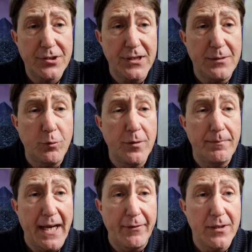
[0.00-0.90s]
she wouldn't
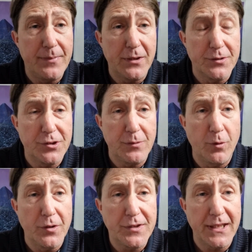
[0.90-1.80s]
marry because she
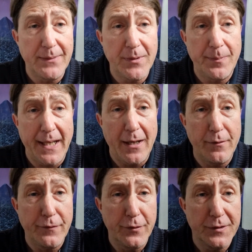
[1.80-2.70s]
wanted to keep the
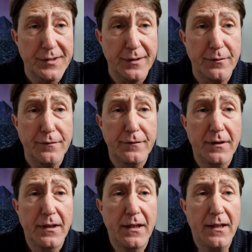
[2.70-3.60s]
power for herself.
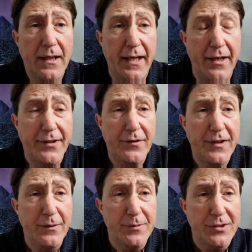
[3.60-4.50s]
And I don't
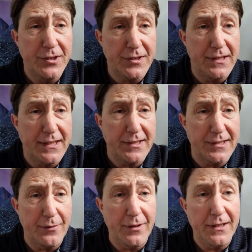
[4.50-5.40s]
think it was just
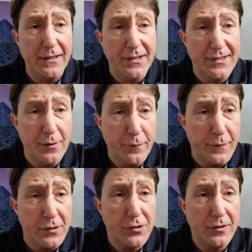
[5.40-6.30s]
necessarily a
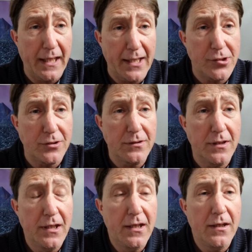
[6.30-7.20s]
selfish action.
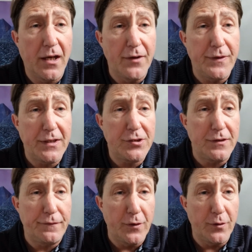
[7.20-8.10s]
I think
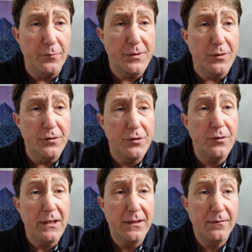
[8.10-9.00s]
she felt it was her
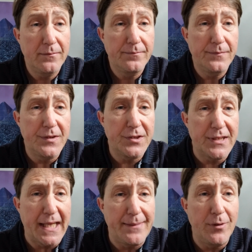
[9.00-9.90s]
duty to
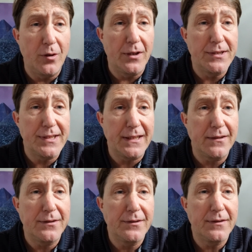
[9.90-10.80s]
stabilise
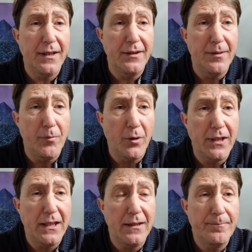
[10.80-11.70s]
England and the
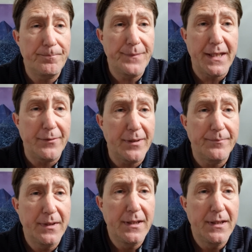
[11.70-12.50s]
monarchy. Anyway,